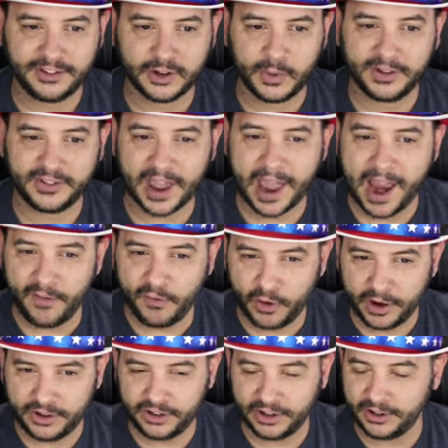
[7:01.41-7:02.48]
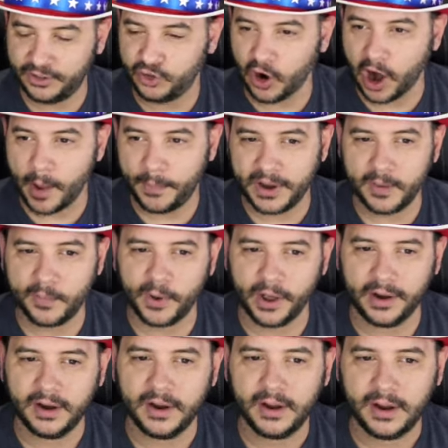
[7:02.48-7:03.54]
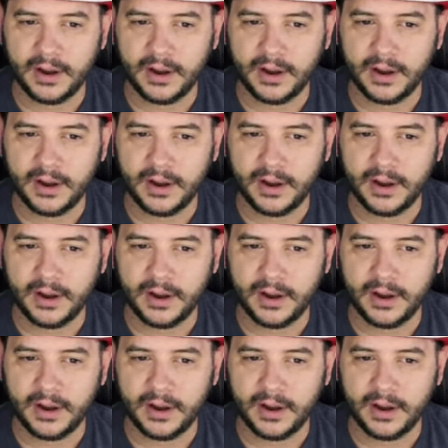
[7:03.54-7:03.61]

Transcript: So his average is dropping, but